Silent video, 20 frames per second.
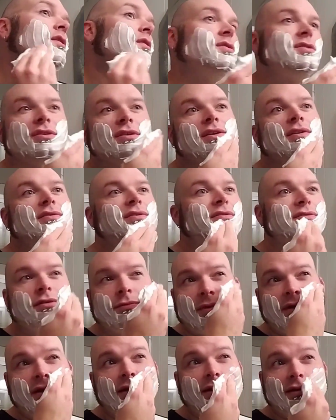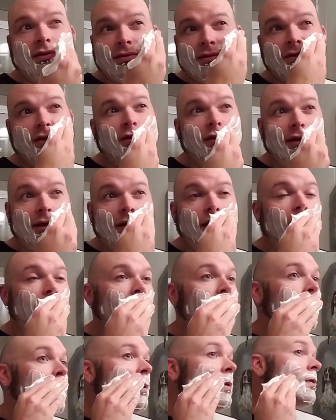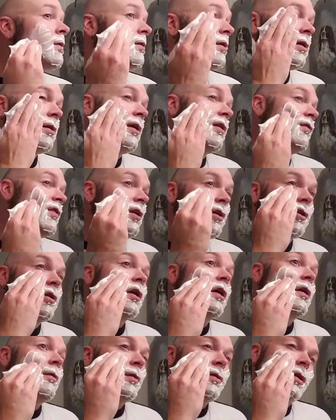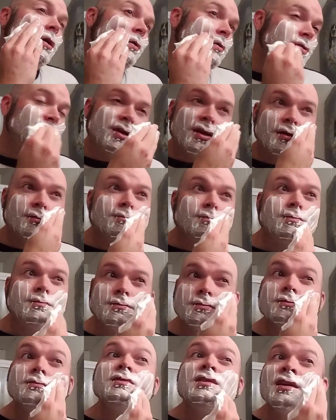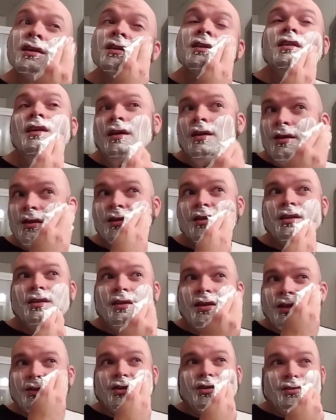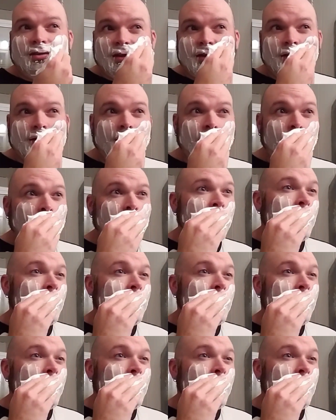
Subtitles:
closer since I went against the grain. And I felt great with that gem. Just a